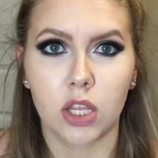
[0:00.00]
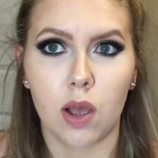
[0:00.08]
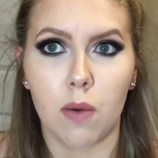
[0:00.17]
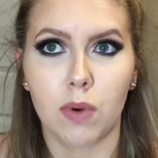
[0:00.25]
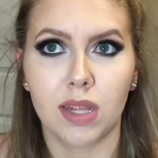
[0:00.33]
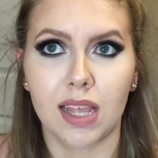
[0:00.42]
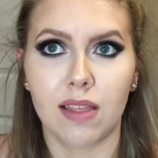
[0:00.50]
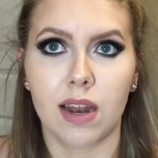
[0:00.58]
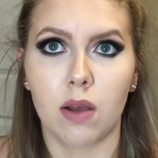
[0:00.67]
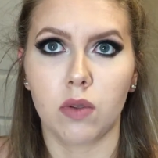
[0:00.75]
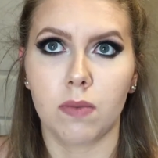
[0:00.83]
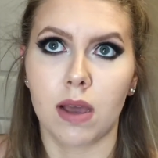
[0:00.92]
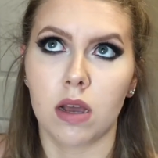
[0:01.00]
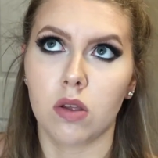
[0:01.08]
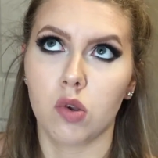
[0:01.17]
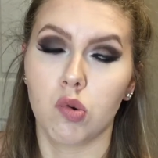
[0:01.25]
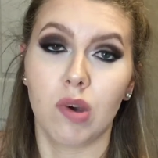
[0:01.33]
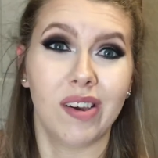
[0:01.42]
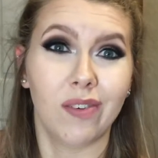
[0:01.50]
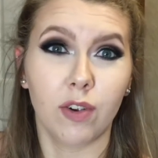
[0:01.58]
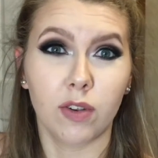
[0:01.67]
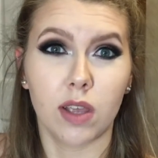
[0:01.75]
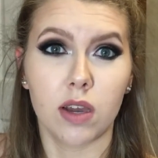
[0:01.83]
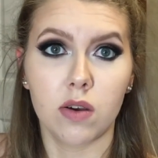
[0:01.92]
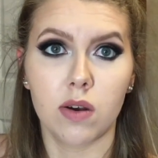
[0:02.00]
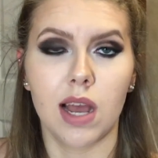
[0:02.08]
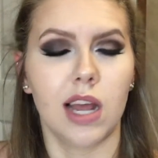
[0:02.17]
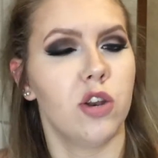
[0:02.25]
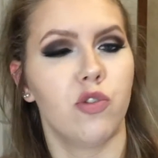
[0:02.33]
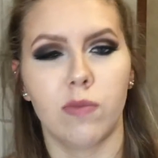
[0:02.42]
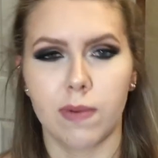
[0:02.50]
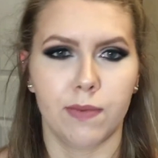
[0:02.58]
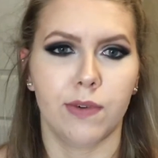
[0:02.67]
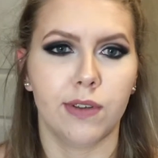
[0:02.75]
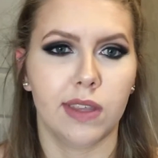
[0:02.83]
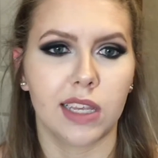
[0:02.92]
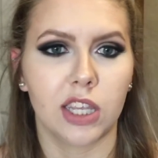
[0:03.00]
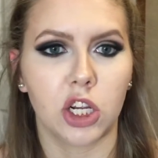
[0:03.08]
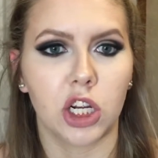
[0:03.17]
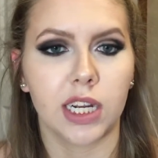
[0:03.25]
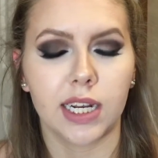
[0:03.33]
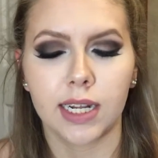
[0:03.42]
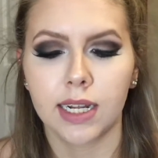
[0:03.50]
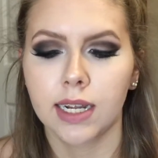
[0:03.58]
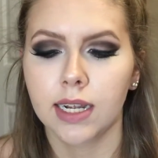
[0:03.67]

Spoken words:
so I want to say that I was about 12 years old. I just remember it was 6th grade.